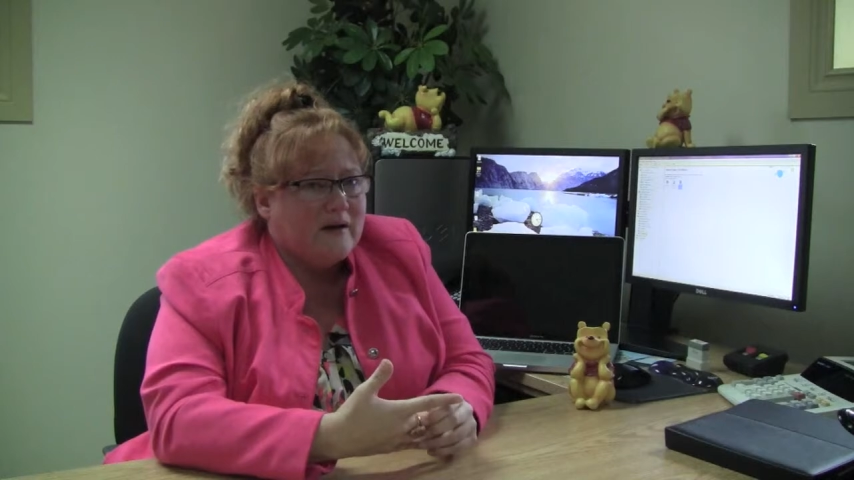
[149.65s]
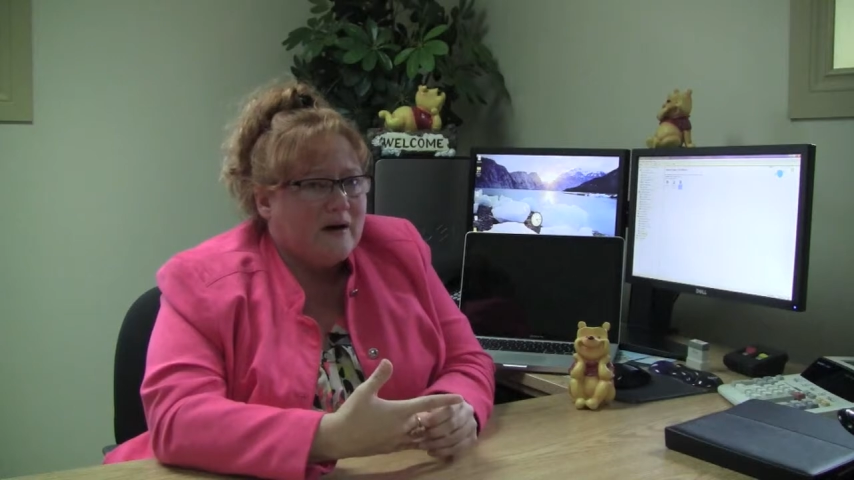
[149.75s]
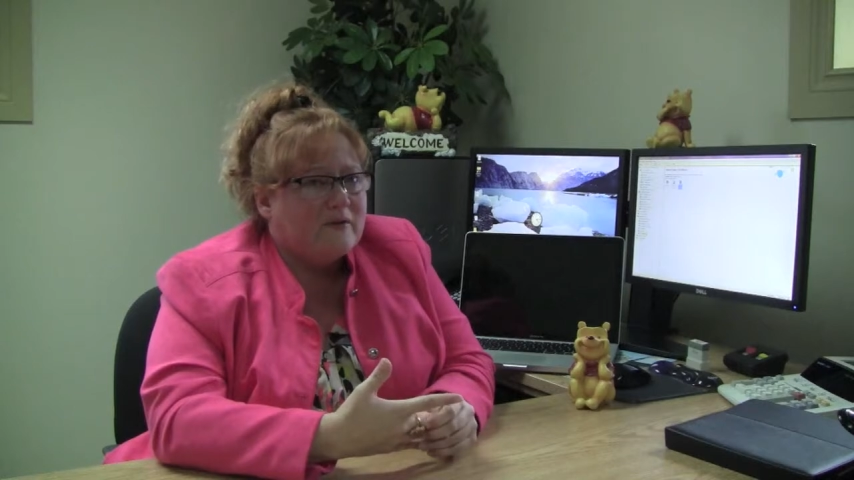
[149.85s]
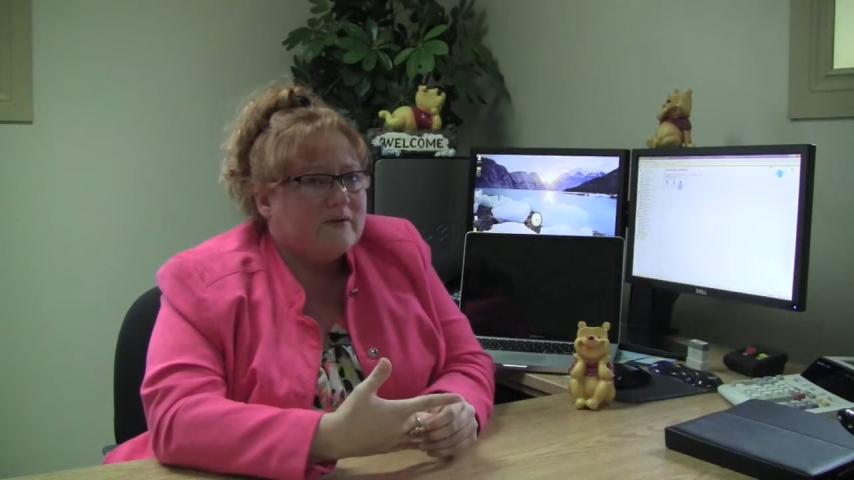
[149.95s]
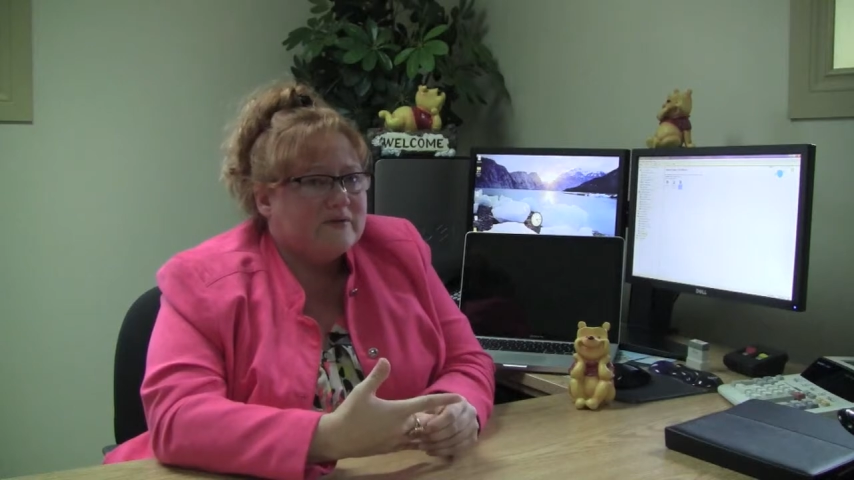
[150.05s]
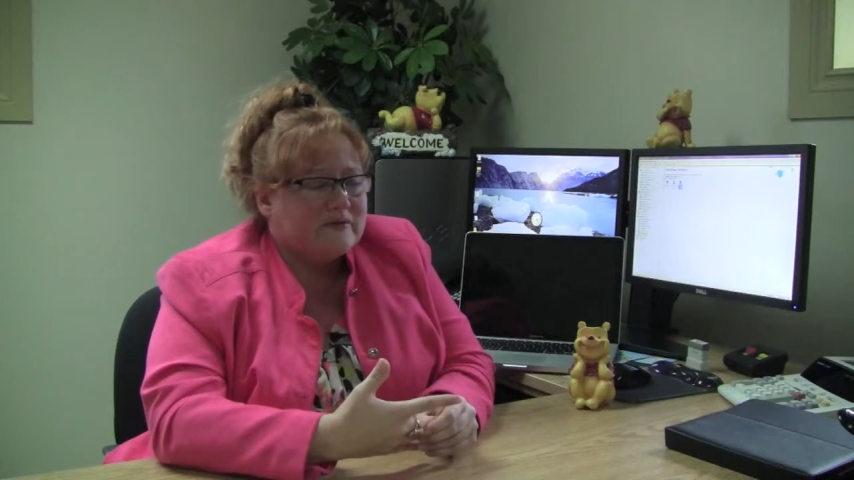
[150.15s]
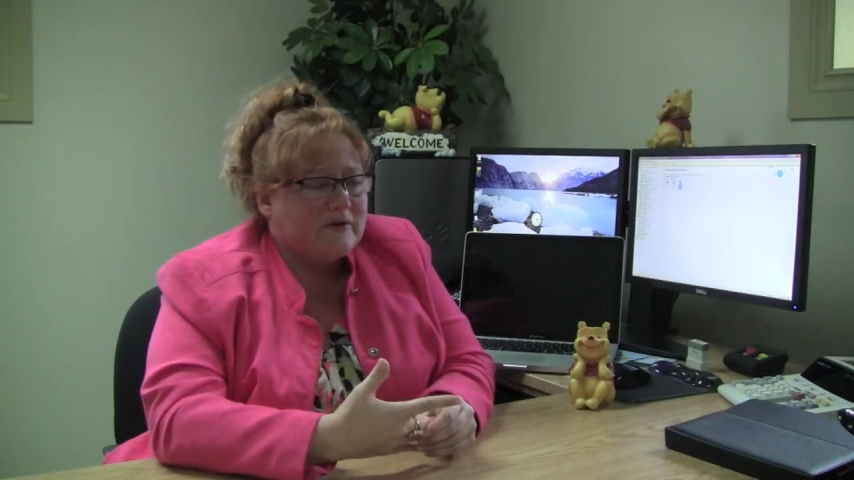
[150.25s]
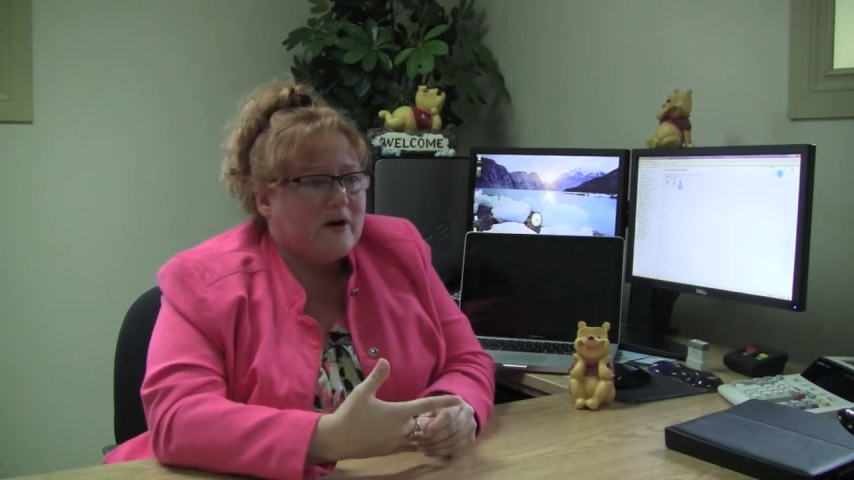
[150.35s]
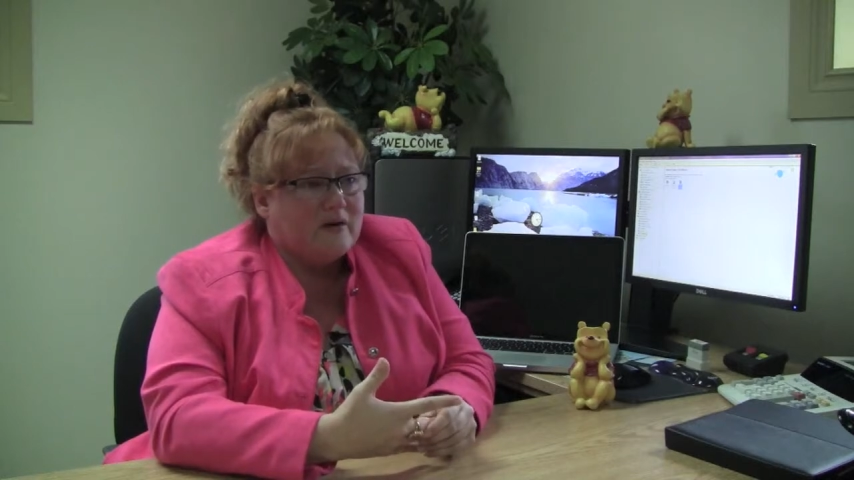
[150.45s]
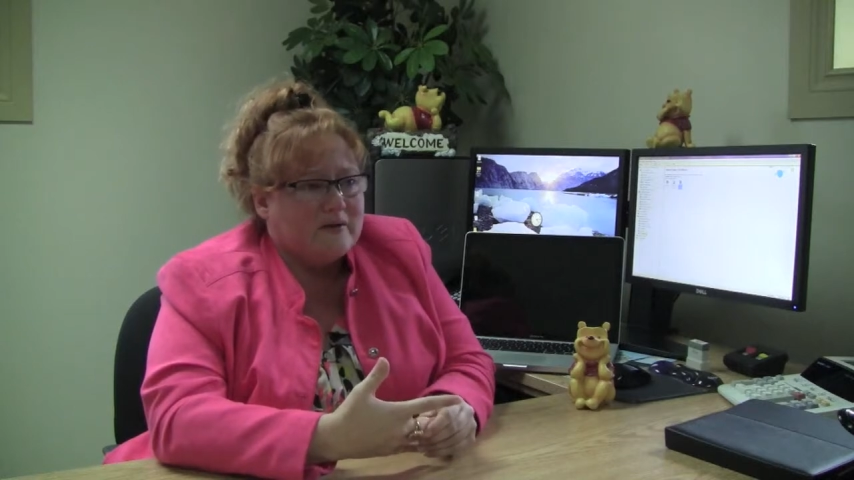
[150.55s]
I always
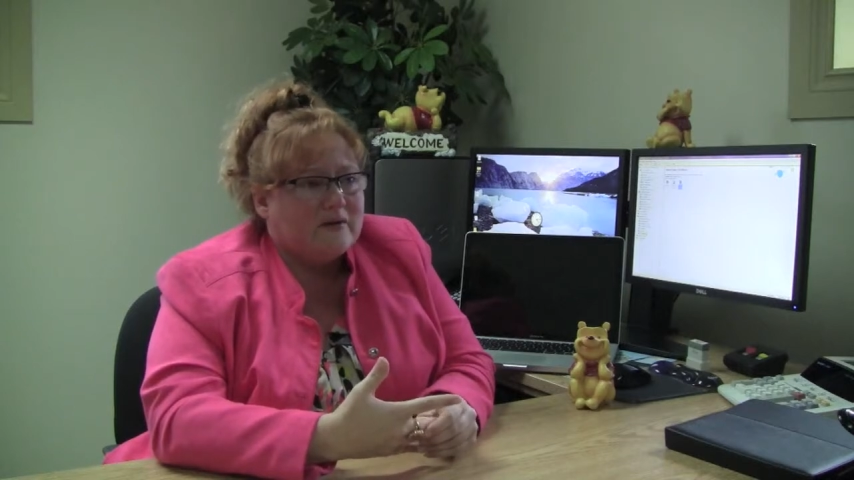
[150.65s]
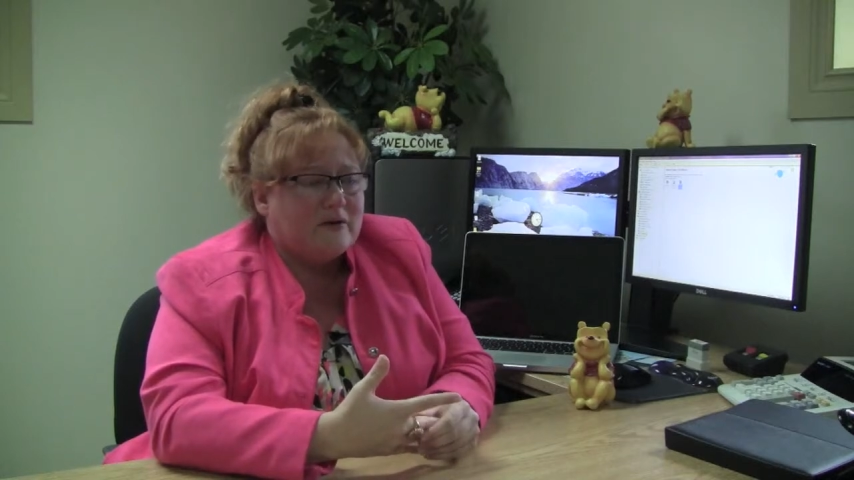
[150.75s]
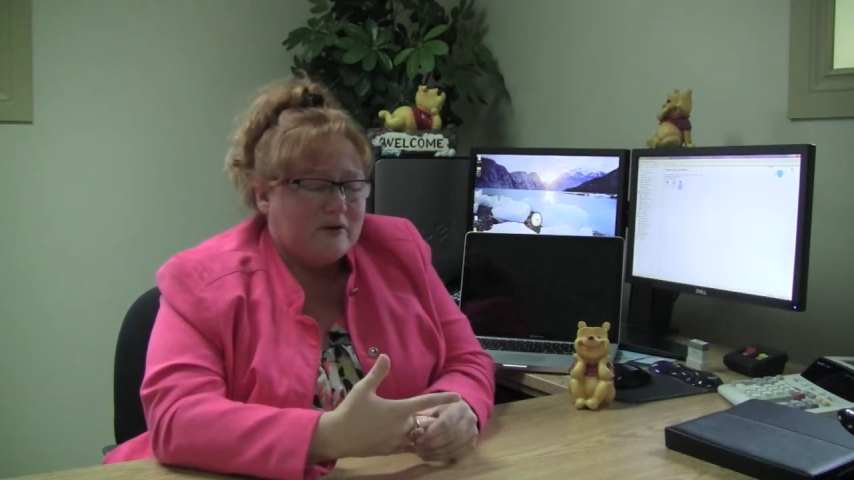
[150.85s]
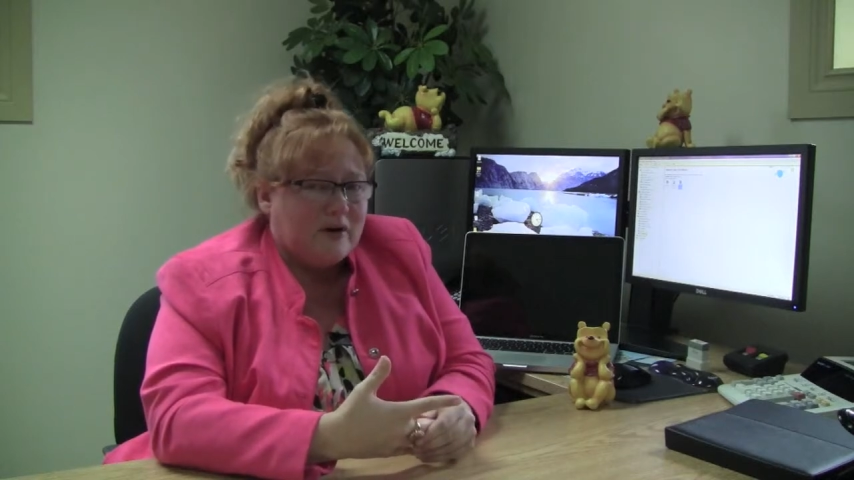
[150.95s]
call Uncle